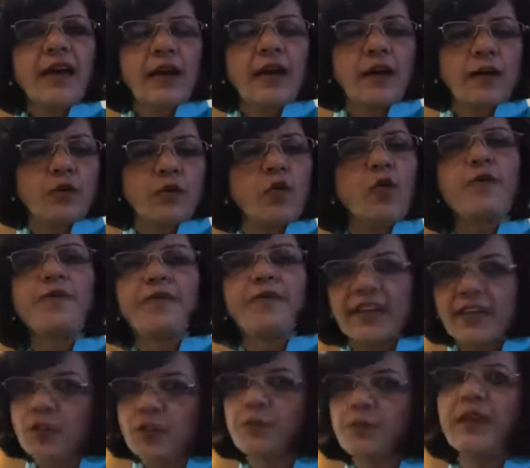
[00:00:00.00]
Cook
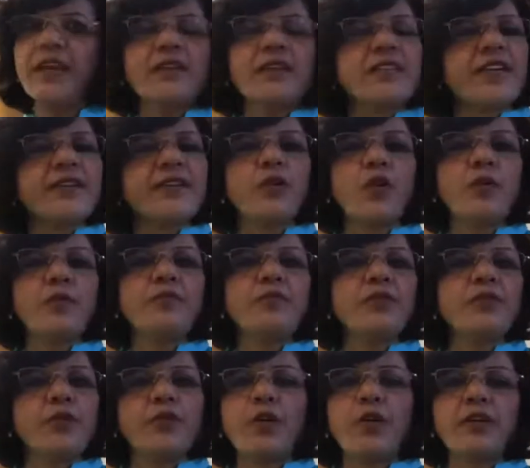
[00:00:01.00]
fresh meals at
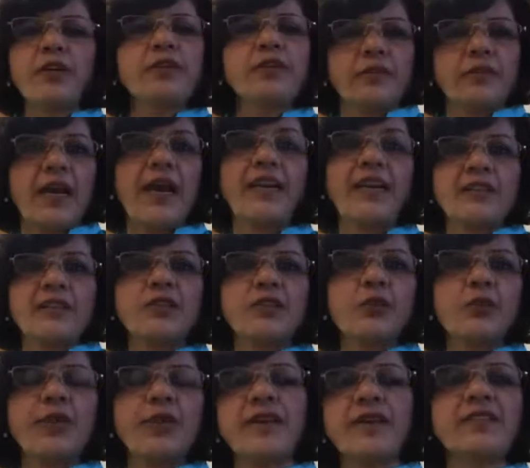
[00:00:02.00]
home. Do not, as in
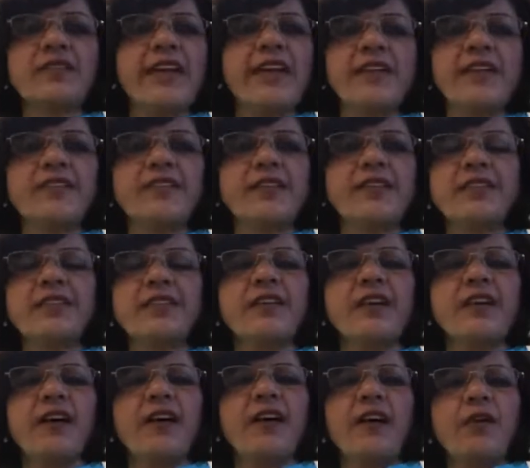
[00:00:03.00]
Surya's case, his
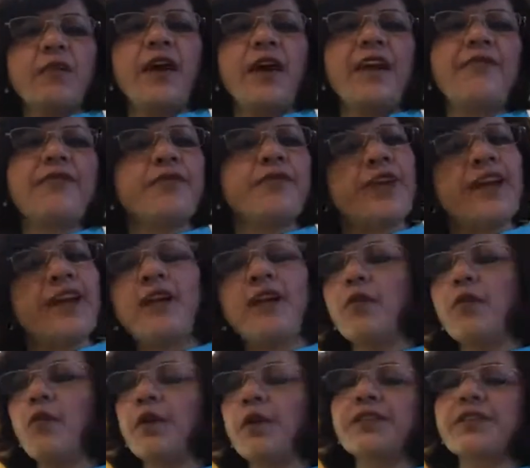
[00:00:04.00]
wife
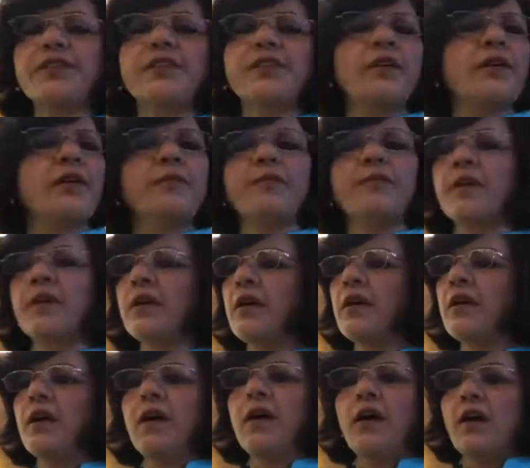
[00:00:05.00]
Reena was,
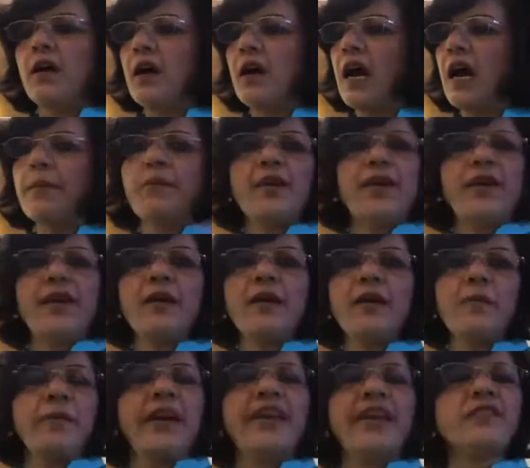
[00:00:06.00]
I'm really
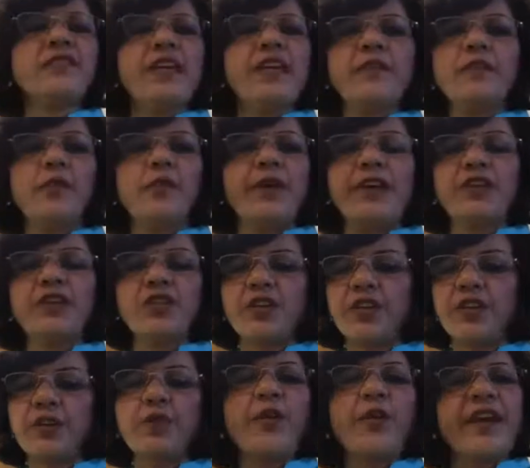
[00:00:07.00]
amazed at the way
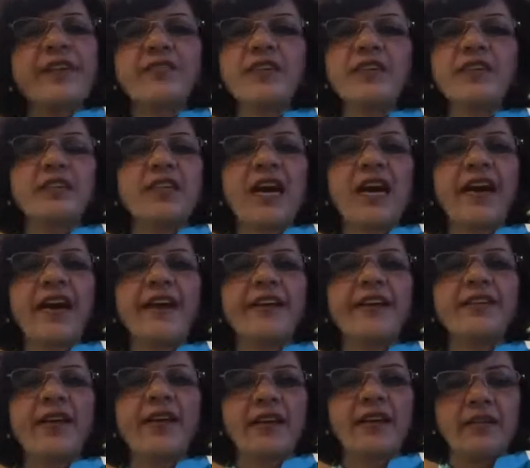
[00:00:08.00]
she tweaked his
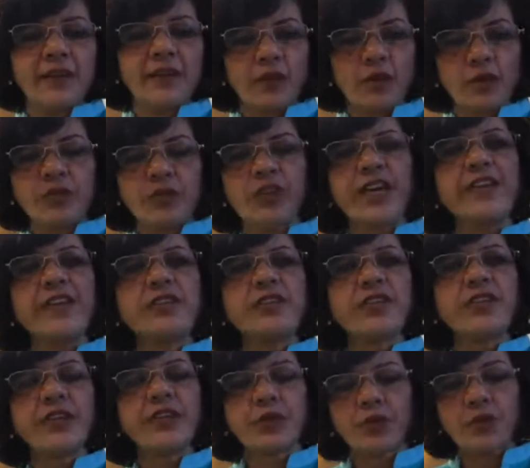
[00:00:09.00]
diet and,
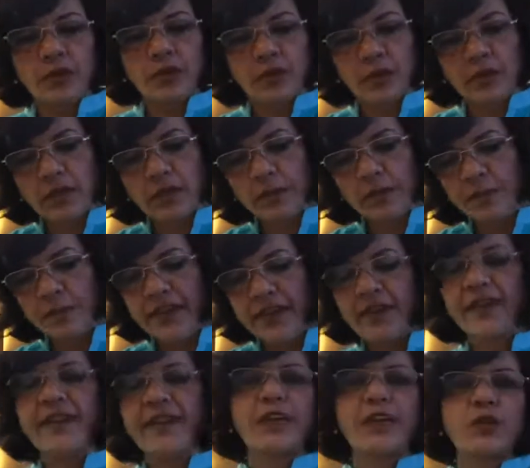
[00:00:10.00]
changed it to a
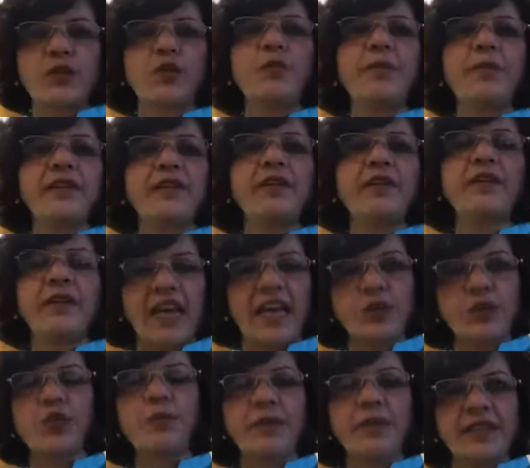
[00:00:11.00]
completely
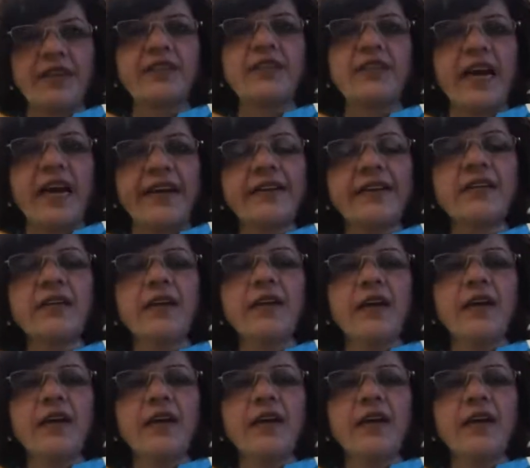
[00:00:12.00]
naturopathic diet.